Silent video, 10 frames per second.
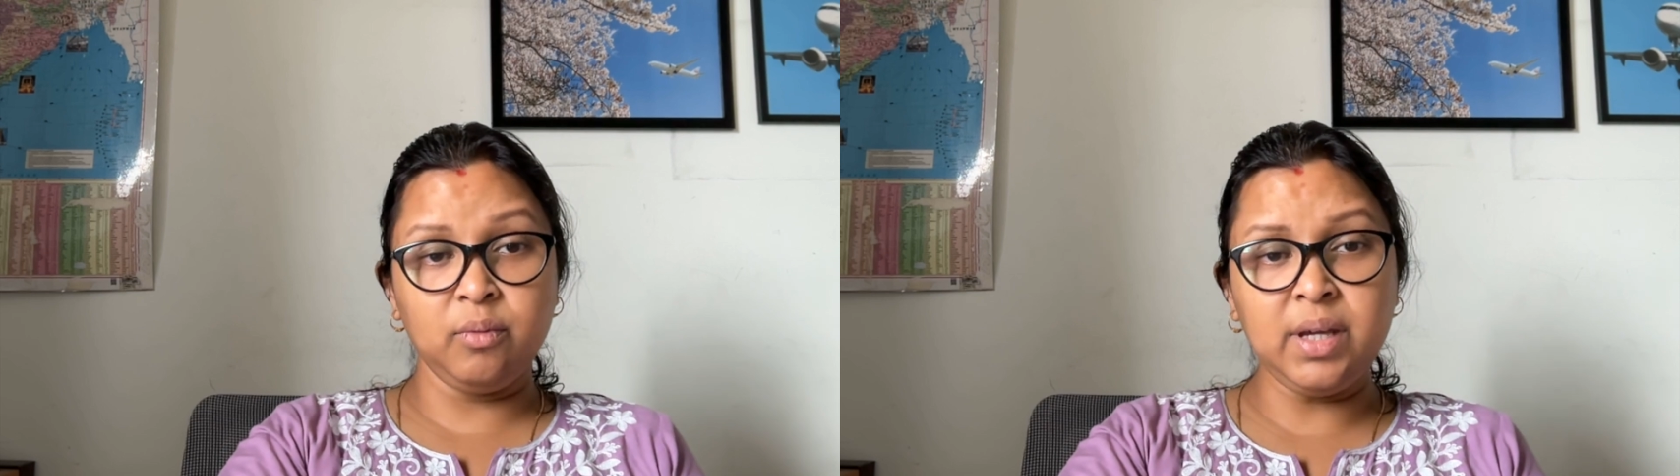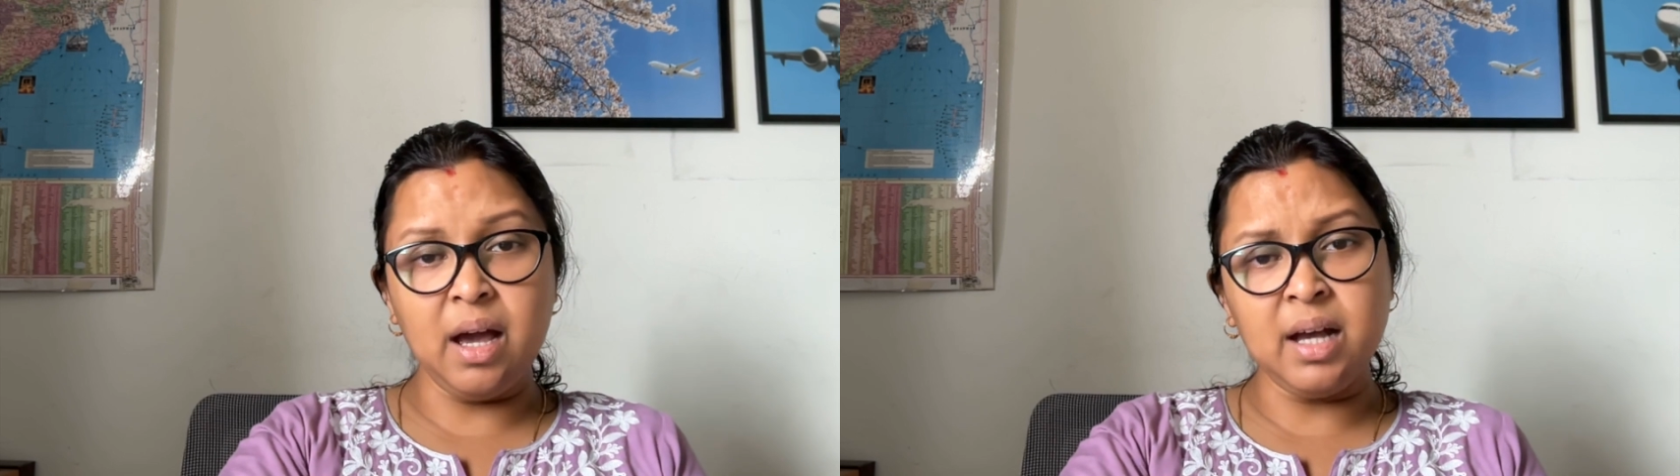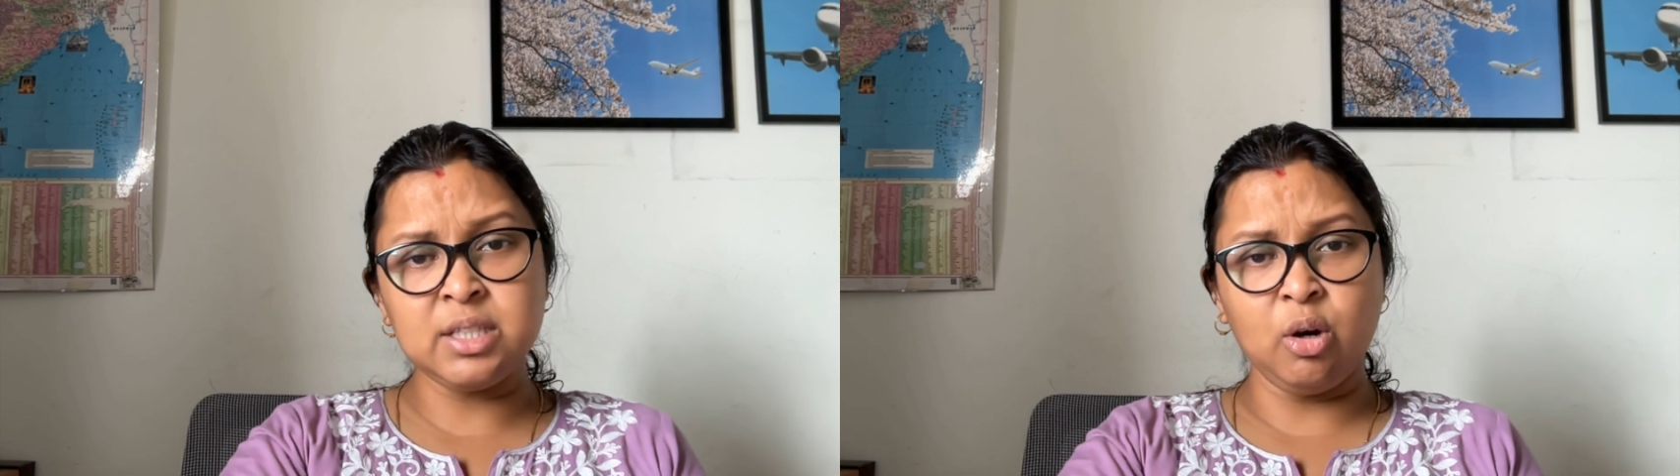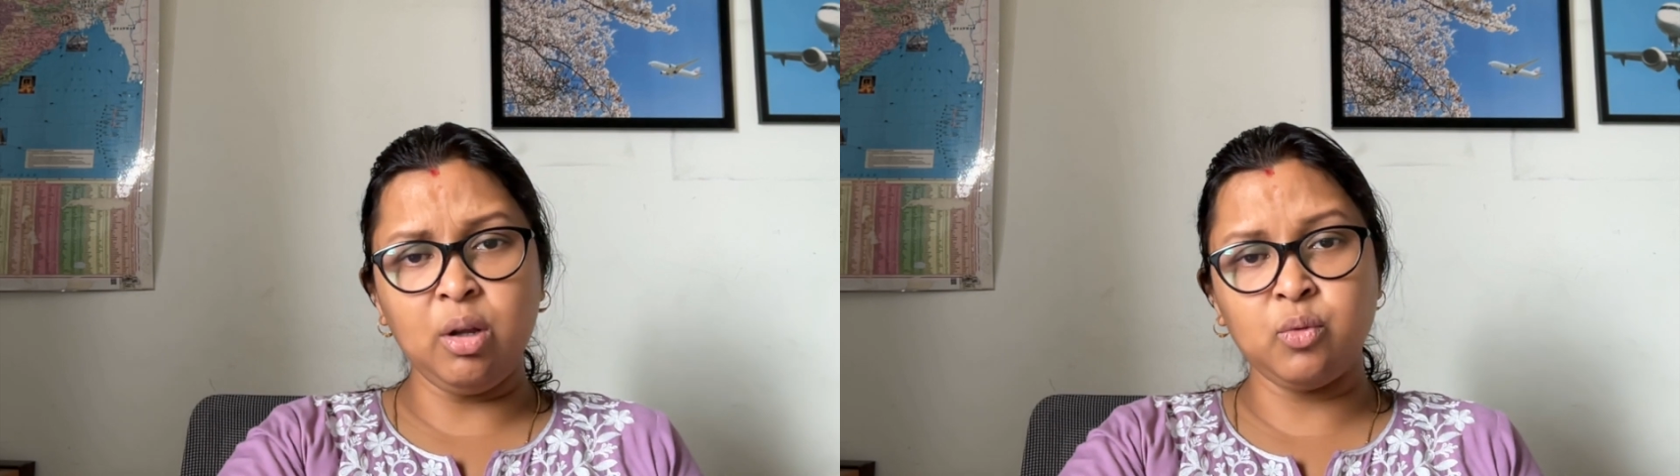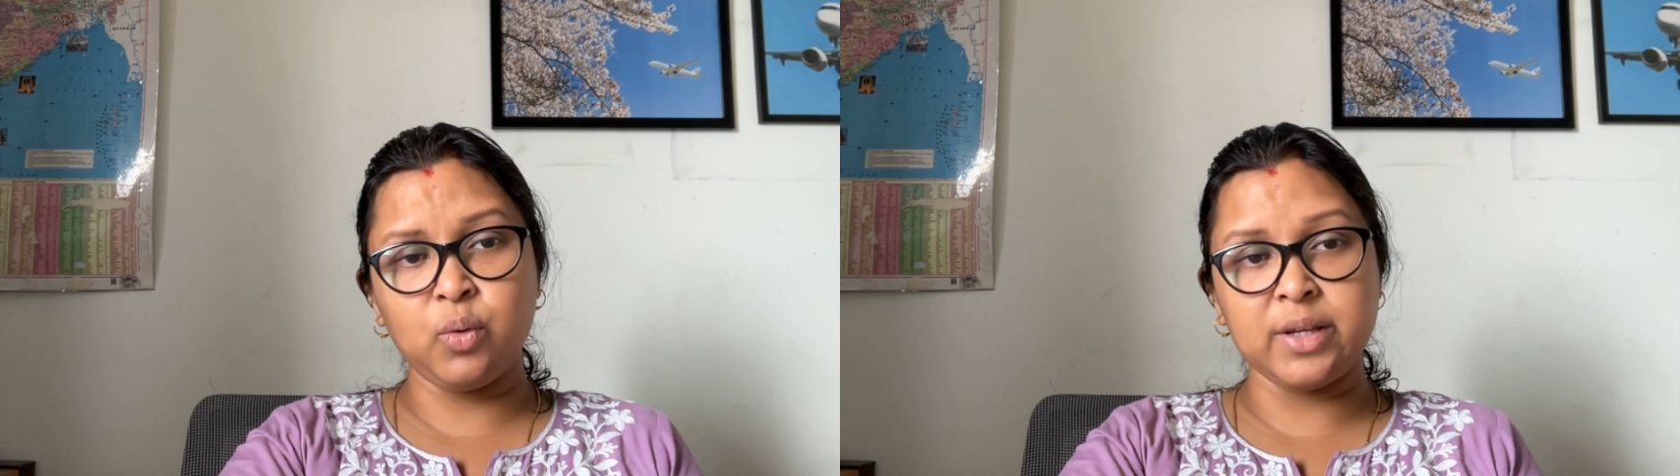We ask a lot
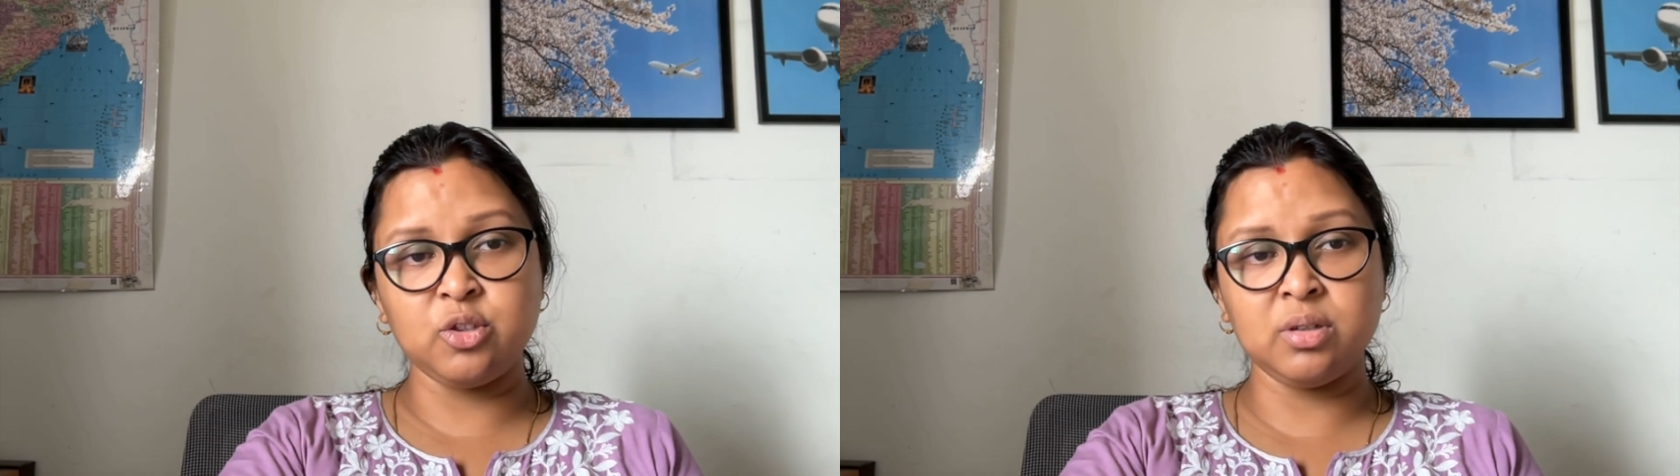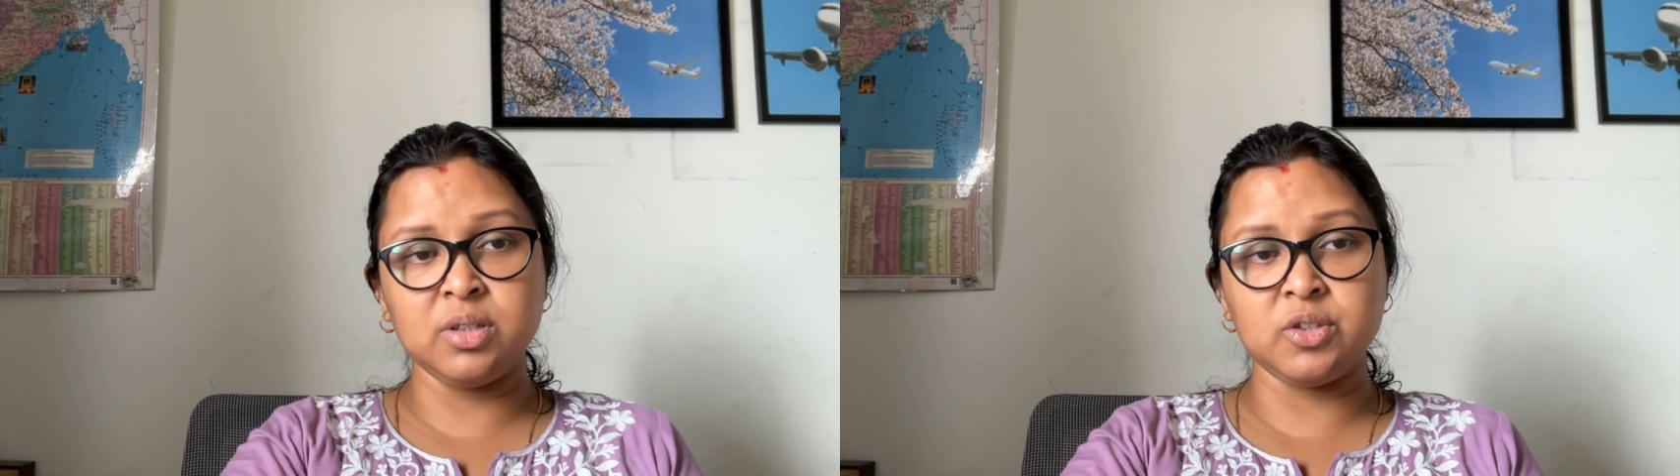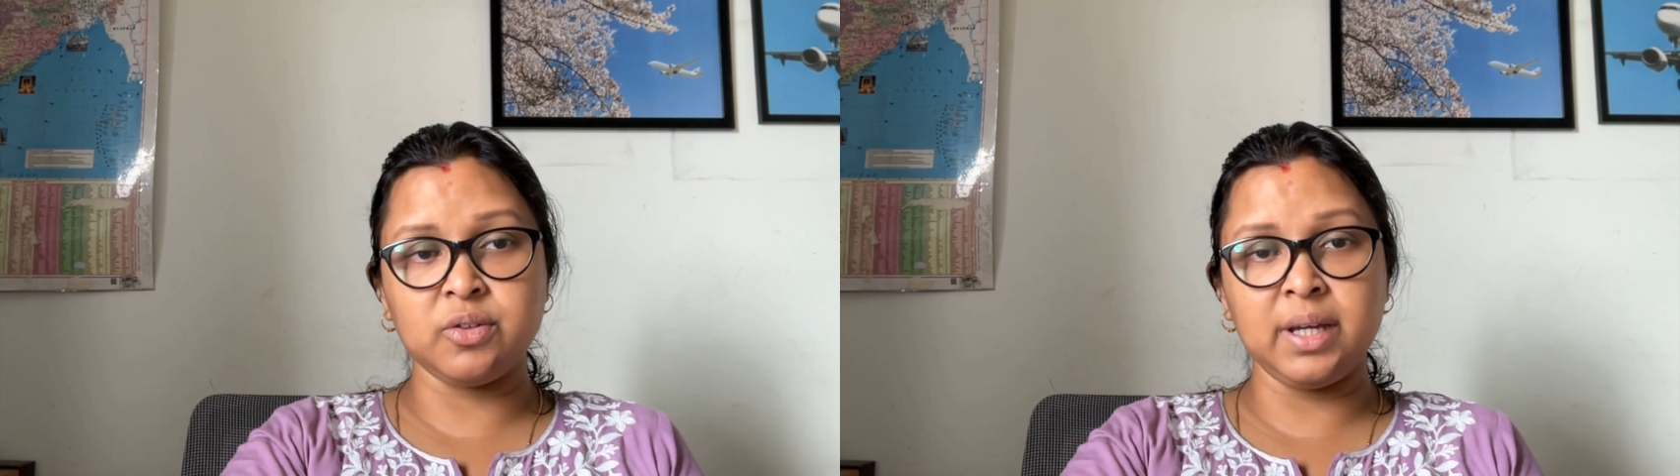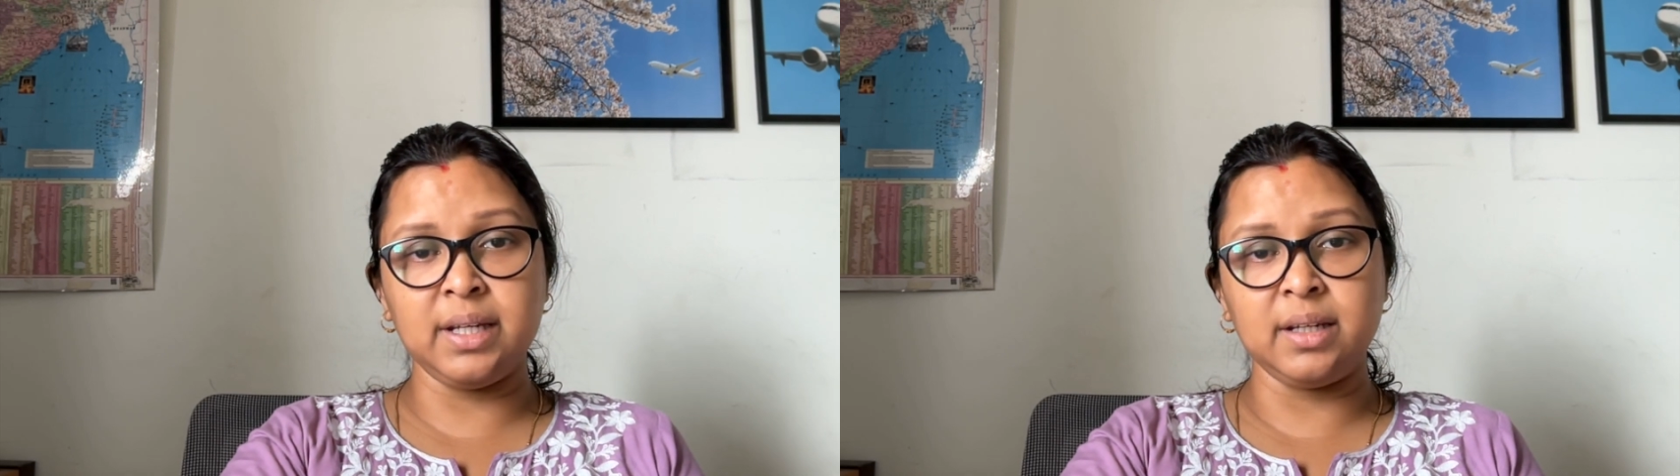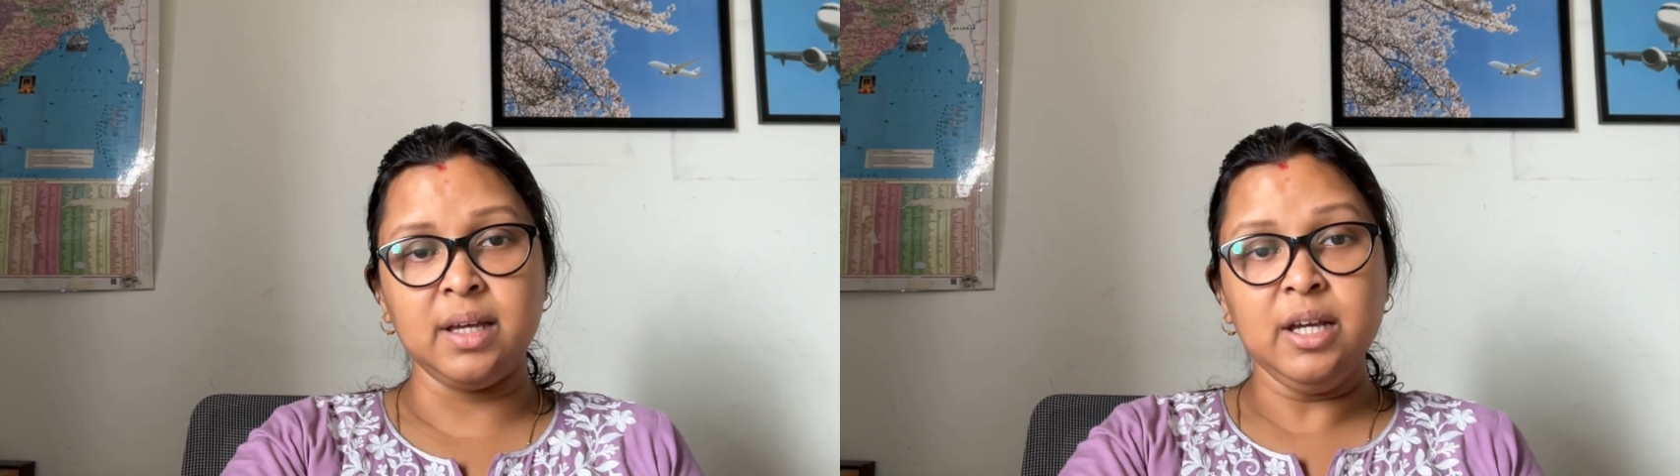of questions, right?